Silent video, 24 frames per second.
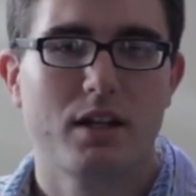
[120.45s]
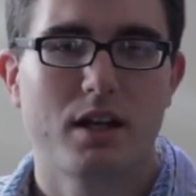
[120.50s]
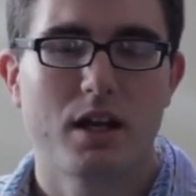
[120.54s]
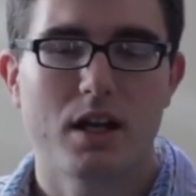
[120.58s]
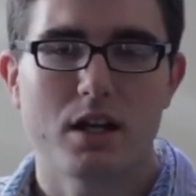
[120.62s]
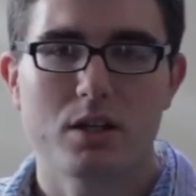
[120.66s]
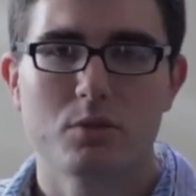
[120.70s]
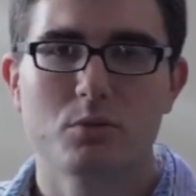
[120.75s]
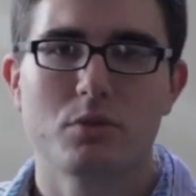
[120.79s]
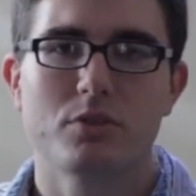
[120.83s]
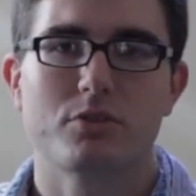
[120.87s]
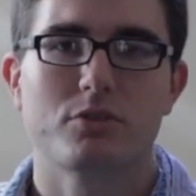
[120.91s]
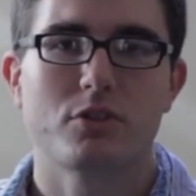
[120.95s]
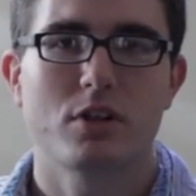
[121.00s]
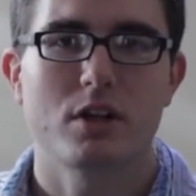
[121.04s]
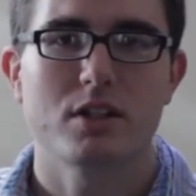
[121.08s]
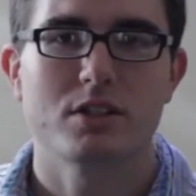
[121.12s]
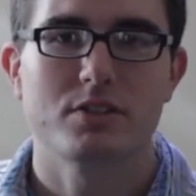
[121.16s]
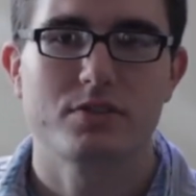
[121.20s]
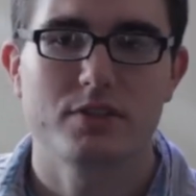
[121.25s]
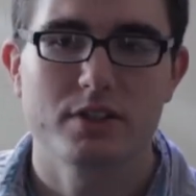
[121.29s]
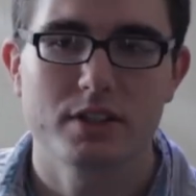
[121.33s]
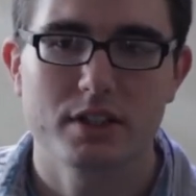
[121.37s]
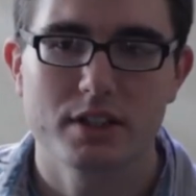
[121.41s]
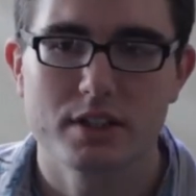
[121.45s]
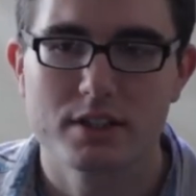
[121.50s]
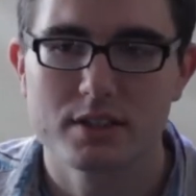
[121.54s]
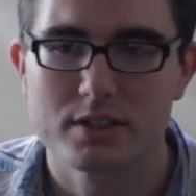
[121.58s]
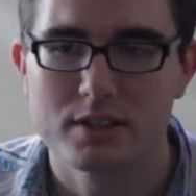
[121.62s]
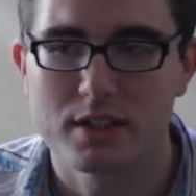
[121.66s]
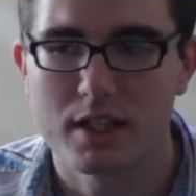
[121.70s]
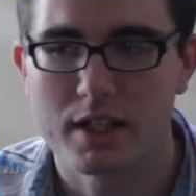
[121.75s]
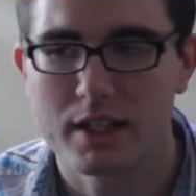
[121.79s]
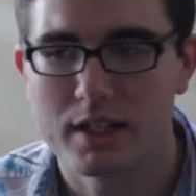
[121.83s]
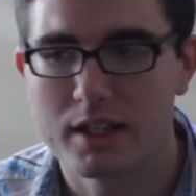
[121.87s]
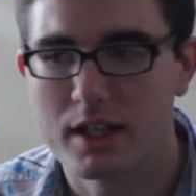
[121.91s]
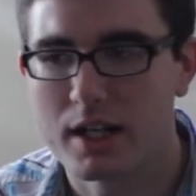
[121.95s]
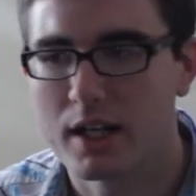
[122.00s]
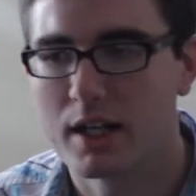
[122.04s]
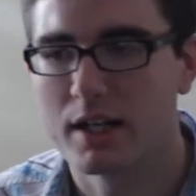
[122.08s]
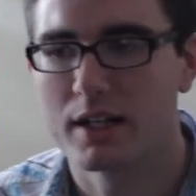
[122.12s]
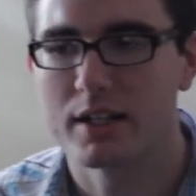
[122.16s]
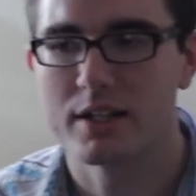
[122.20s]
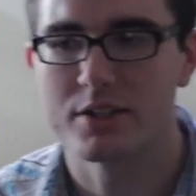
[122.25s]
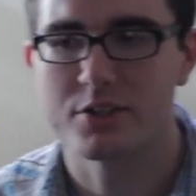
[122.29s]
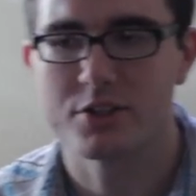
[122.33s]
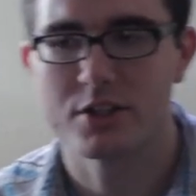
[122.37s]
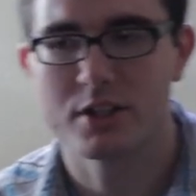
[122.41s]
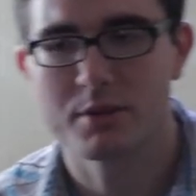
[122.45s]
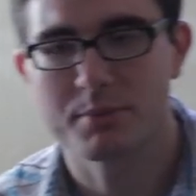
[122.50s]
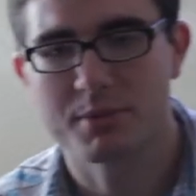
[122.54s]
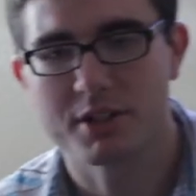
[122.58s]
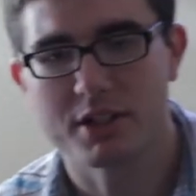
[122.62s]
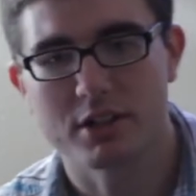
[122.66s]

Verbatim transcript: Iron Wolf CrossFit is a, uh, a gym